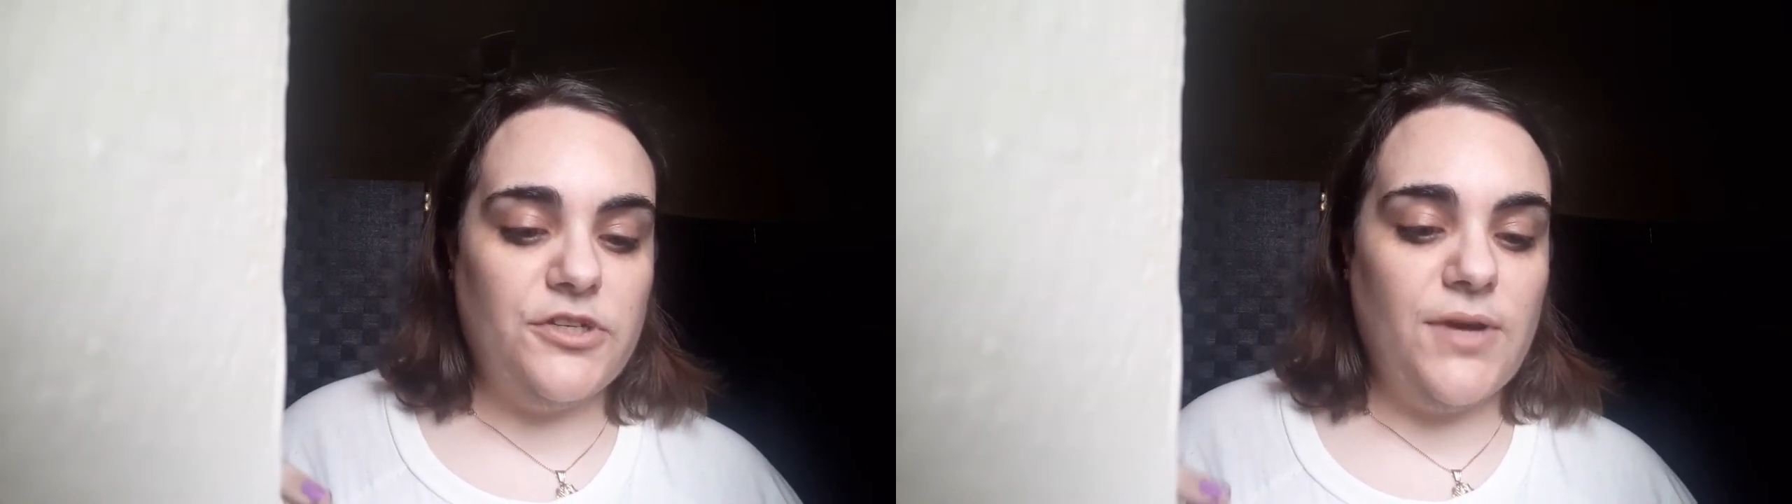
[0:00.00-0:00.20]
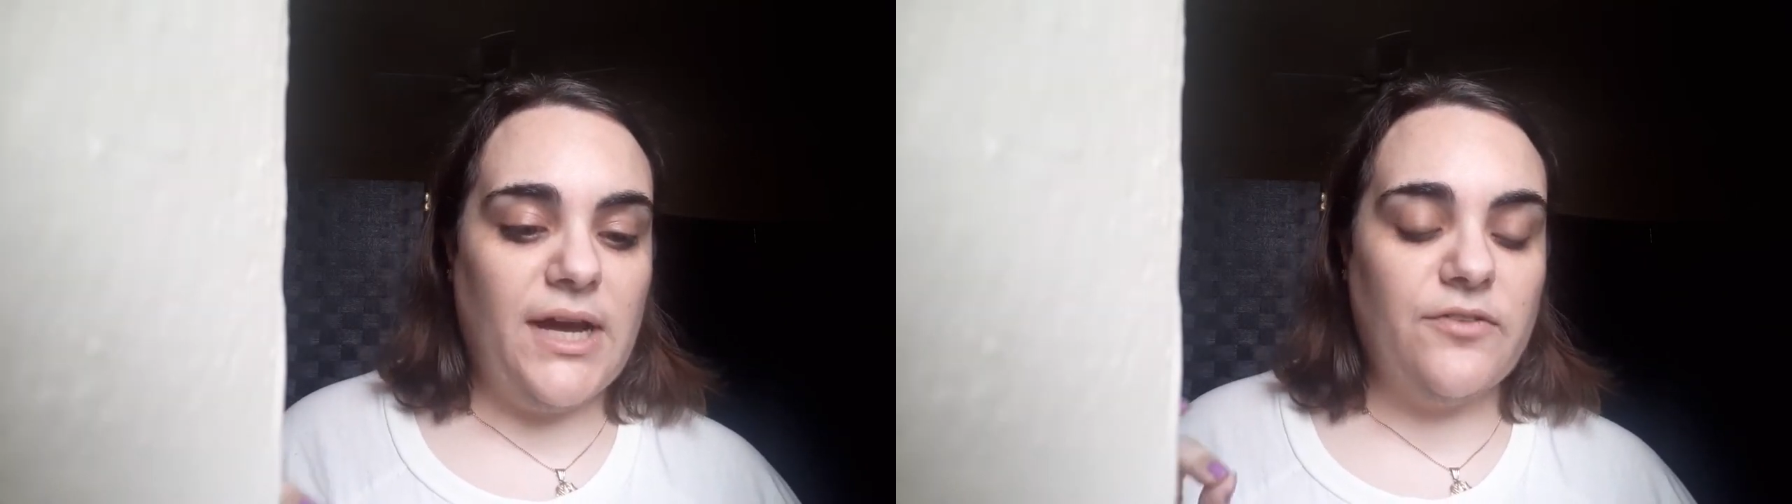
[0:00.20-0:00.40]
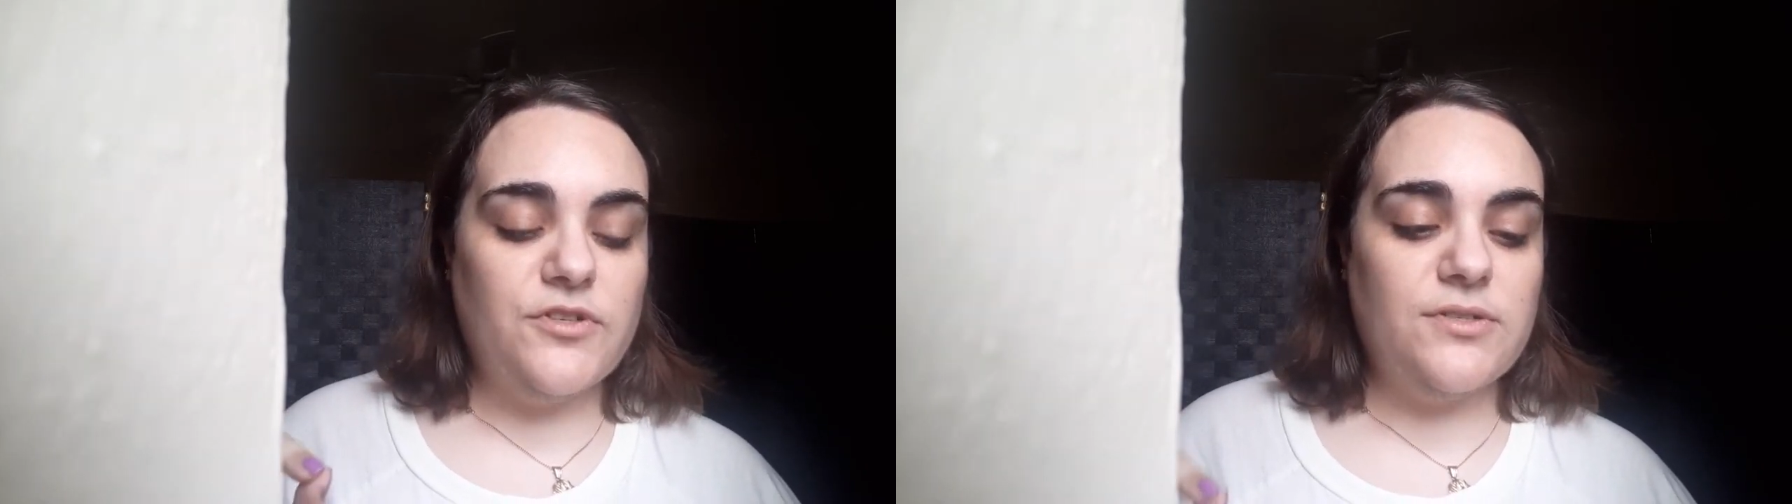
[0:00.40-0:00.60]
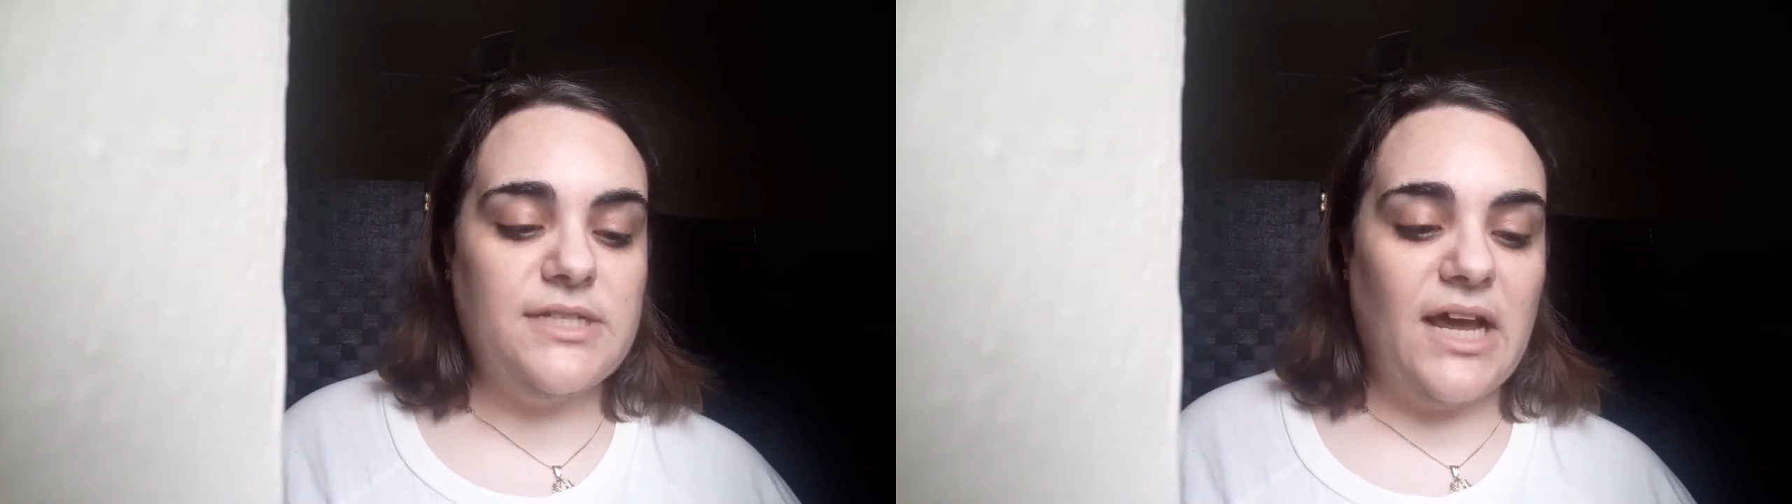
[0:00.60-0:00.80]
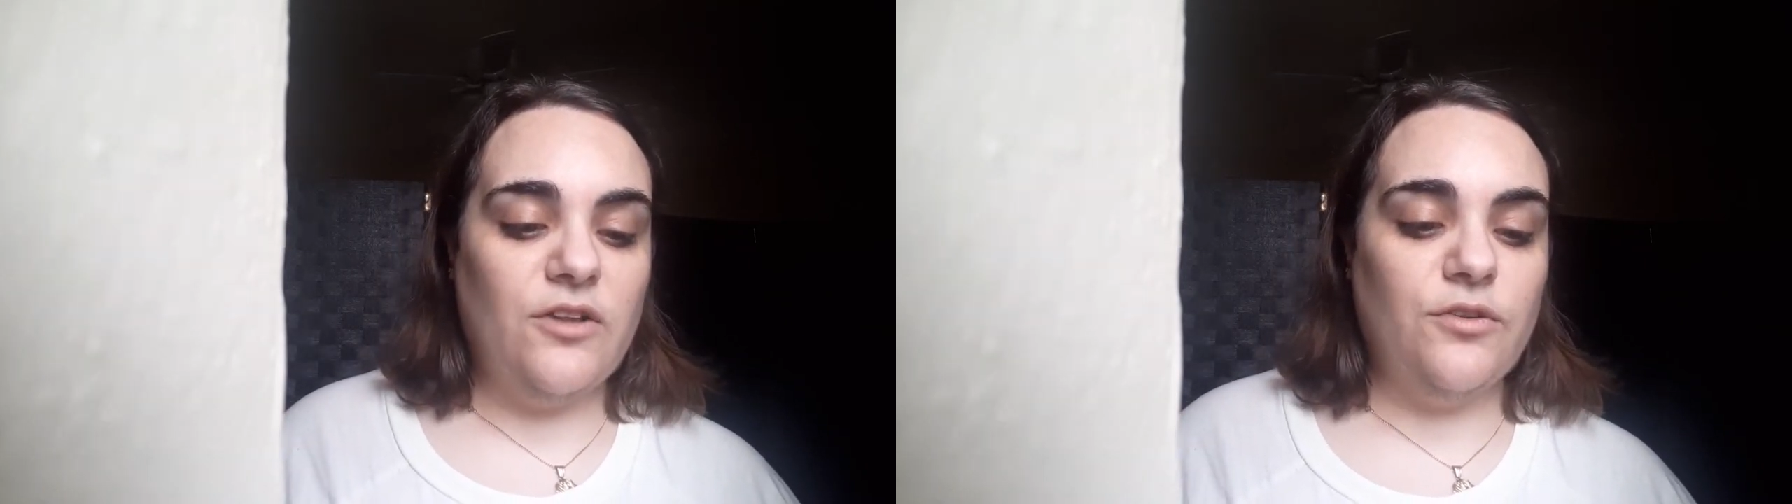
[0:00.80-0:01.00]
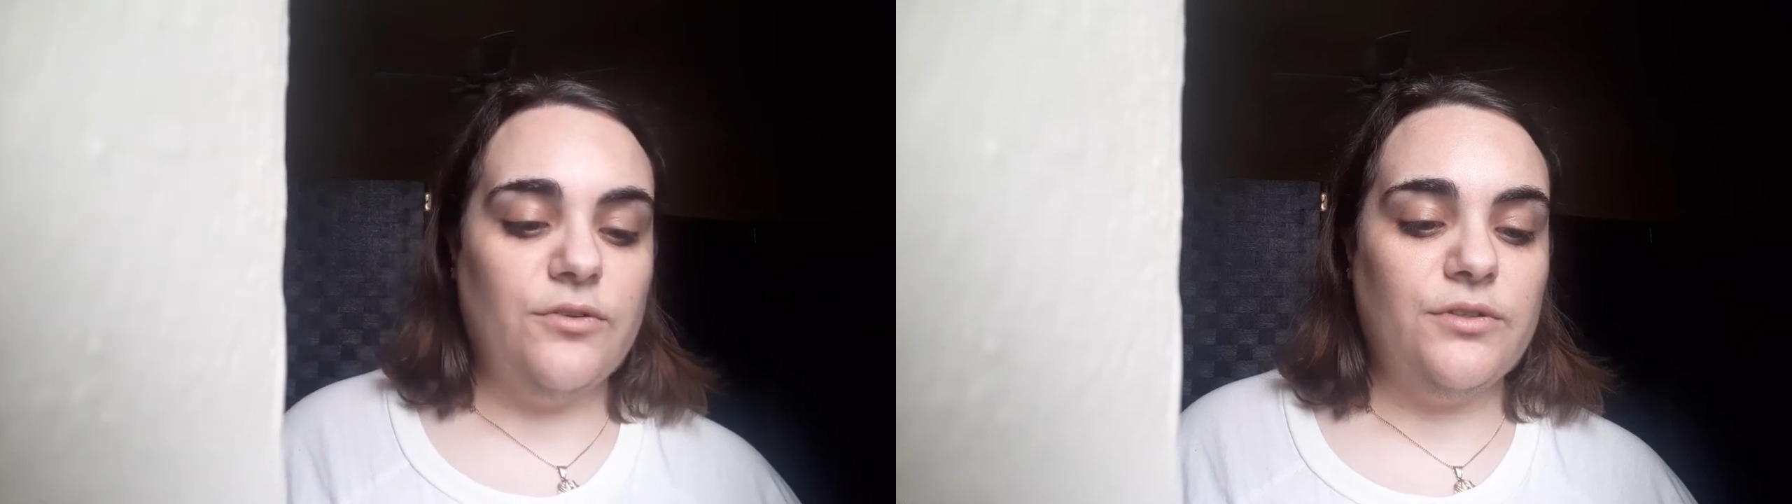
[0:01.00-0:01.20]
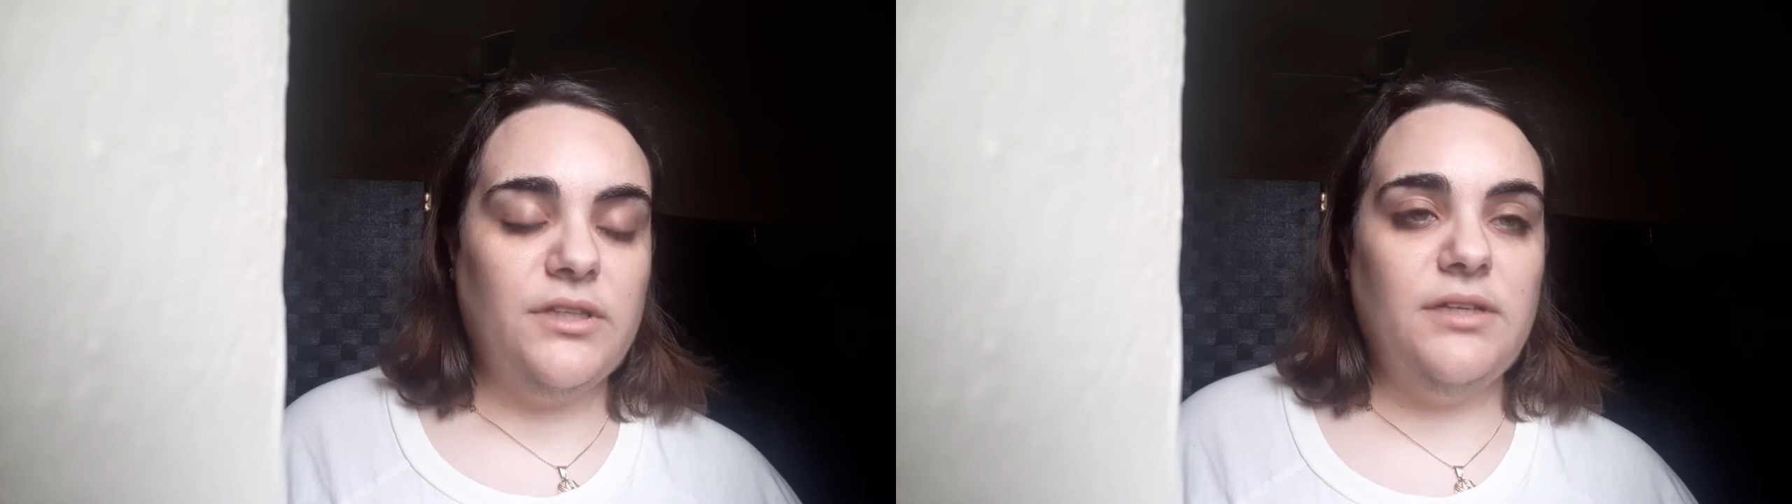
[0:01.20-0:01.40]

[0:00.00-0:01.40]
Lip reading: you have to download